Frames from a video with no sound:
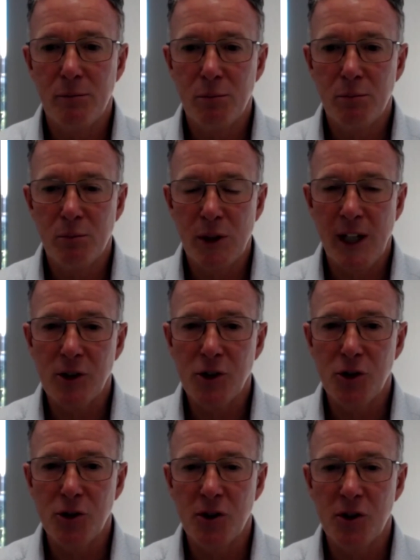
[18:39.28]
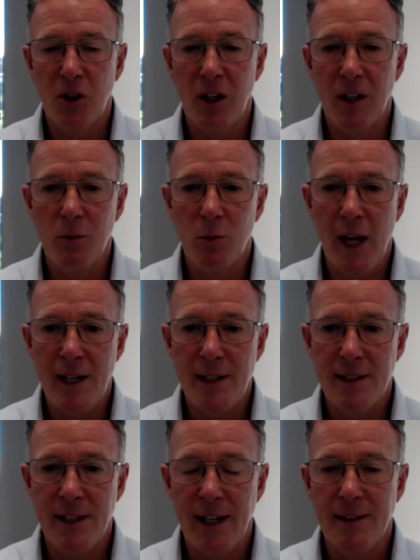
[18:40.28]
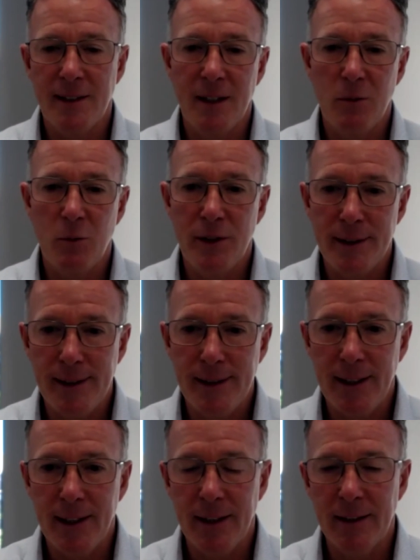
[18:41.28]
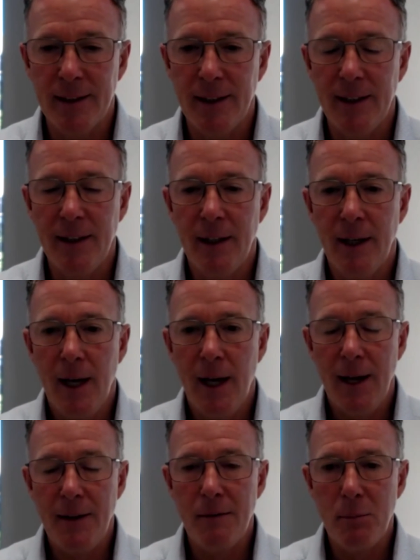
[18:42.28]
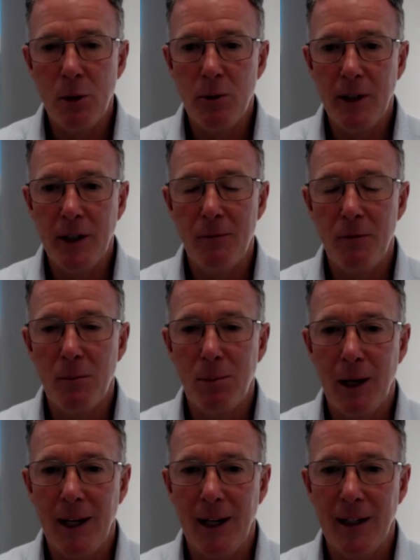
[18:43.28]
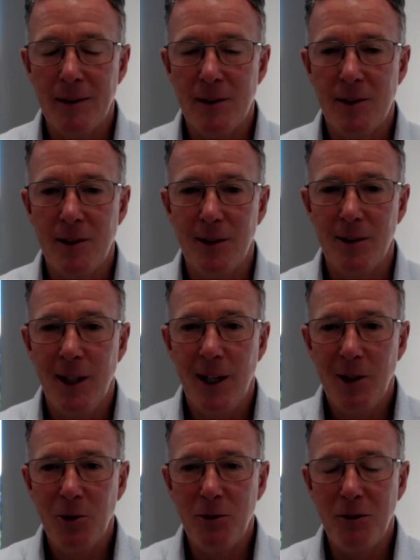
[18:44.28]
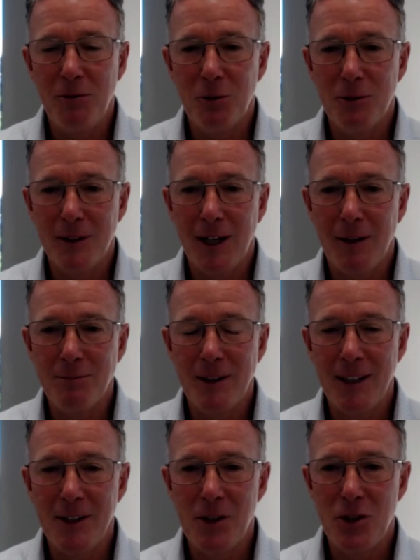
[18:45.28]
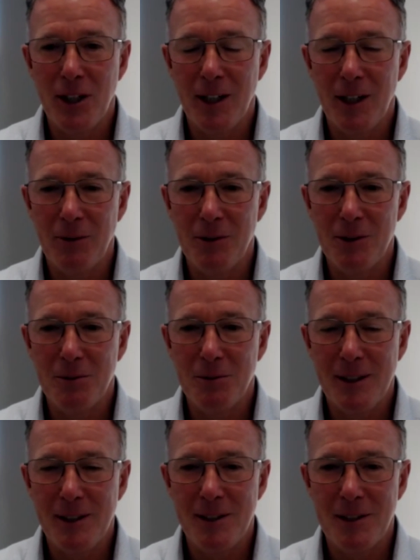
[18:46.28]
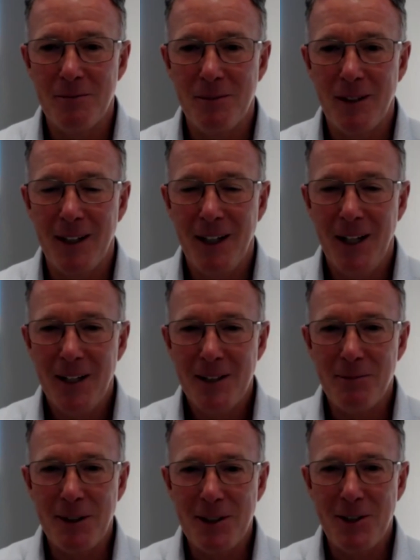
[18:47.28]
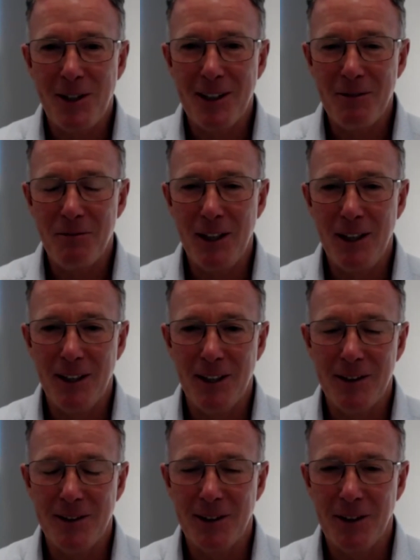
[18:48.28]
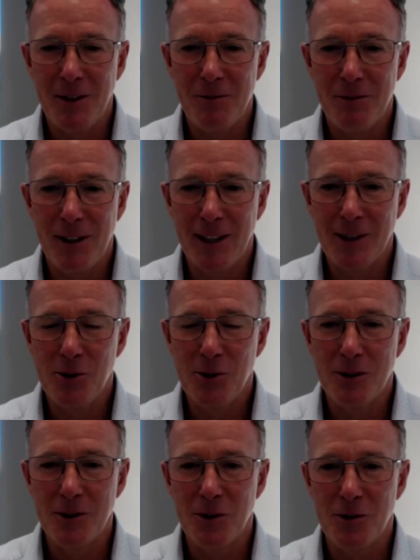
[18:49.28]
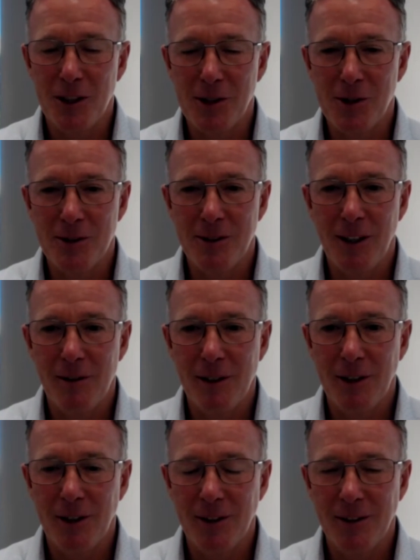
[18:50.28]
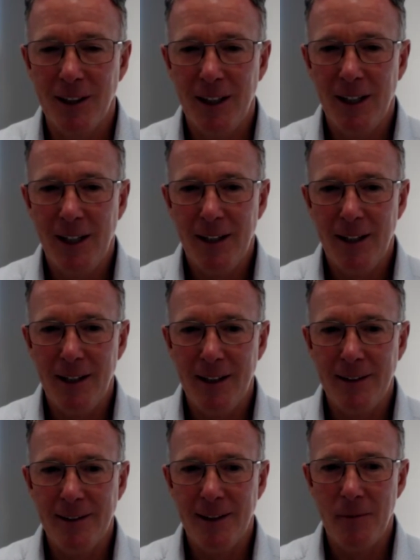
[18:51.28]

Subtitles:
production side, as Zach said, with the DLE and the building of the plant. So looking forward to updating shareholders with some exciting videos of actual construction going on. And